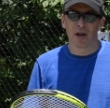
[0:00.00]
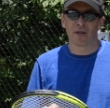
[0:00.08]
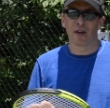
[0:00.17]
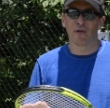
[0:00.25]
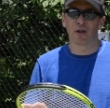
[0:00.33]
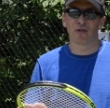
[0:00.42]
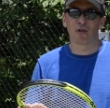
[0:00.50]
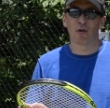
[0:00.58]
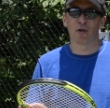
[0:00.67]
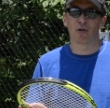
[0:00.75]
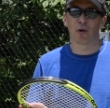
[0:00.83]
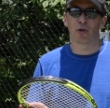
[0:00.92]
They've
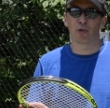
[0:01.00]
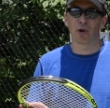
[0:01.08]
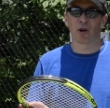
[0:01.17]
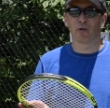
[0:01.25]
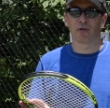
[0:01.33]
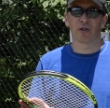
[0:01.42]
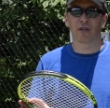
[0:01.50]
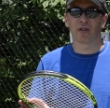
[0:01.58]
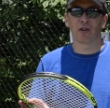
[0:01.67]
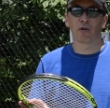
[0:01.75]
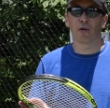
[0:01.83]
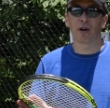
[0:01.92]
inserted their
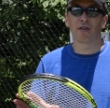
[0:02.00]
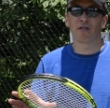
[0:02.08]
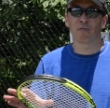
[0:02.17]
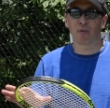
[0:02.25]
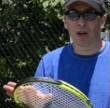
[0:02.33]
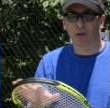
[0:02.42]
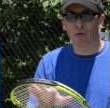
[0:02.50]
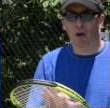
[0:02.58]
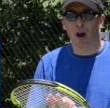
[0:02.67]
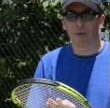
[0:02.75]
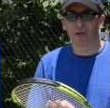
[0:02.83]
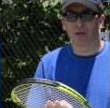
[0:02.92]
360-degree spin
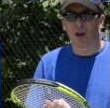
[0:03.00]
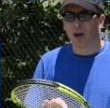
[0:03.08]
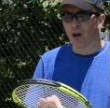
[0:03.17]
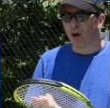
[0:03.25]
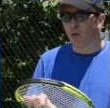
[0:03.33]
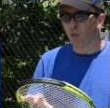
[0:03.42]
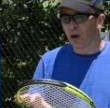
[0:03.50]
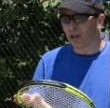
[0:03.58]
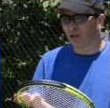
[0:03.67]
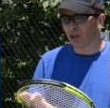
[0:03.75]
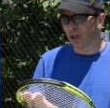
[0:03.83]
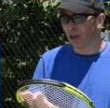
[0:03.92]
grommets,
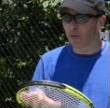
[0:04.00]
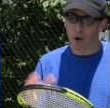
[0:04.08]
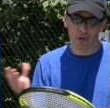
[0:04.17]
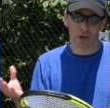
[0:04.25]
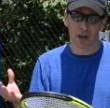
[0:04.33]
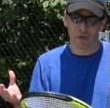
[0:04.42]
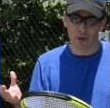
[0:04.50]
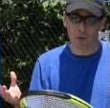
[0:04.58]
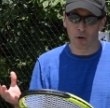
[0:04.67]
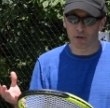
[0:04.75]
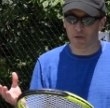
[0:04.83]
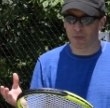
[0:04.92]
which is supposed to give you
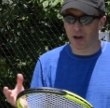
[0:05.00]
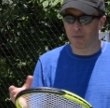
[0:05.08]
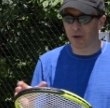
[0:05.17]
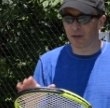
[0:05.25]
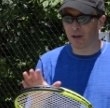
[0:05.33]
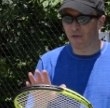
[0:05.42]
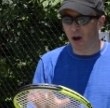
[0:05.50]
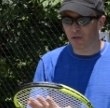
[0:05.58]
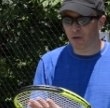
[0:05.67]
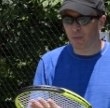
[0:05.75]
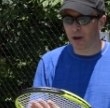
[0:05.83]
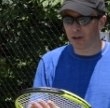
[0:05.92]
more spin, but they've
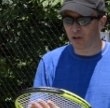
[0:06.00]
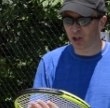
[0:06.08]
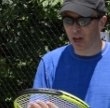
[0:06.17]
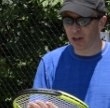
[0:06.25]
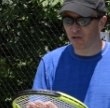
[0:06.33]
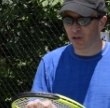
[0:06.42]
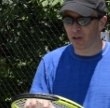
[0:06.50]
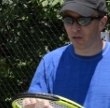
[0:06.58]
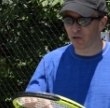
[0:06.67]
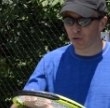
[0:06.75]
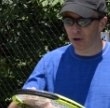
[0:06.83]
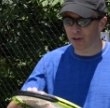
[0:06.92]
also made a change in the
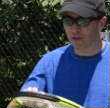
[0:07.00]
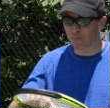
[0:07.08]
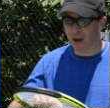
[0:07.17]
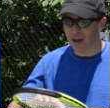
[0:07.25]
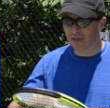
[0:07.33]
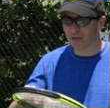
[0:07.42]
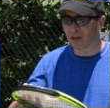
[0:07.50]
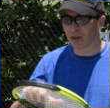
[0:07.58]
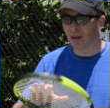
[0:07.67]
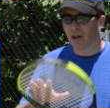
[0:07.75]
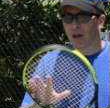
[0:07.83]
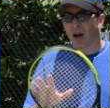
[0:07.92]
string
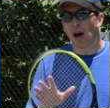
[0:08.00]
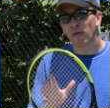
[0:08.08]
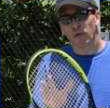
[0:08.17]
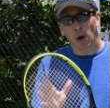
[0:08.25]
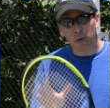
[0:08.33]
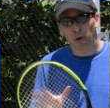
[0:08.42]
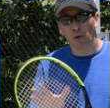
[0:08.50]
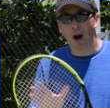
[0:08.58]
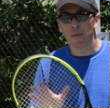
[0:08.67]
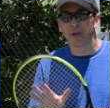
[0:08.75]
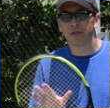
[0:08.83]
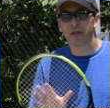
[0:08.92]
spacing from the
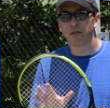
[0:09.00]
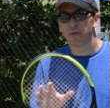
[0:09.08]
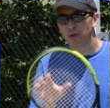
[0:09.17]
grommet system.